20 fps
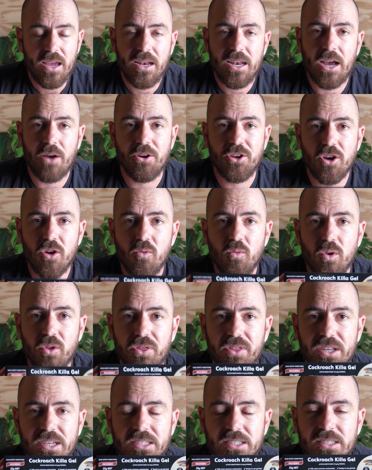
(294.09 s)
Now, we don't
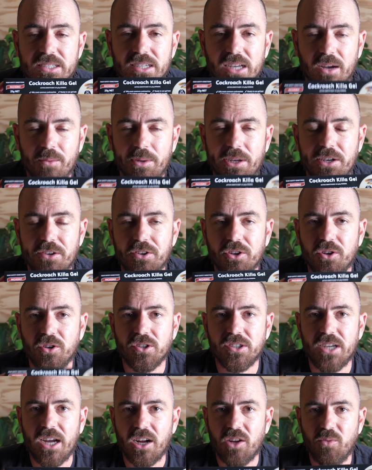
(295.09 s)
want this coming into
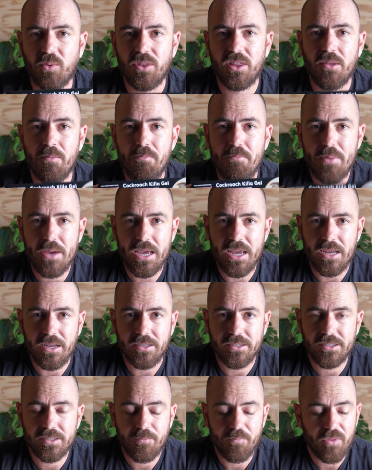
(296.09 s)
contact with the
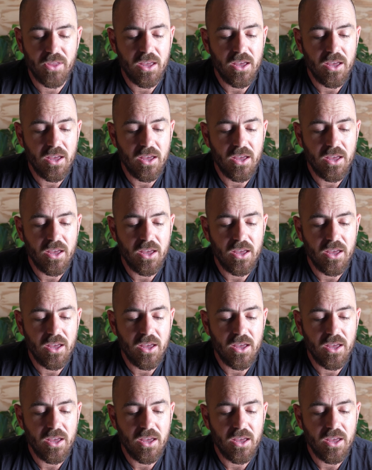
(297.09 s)
bees.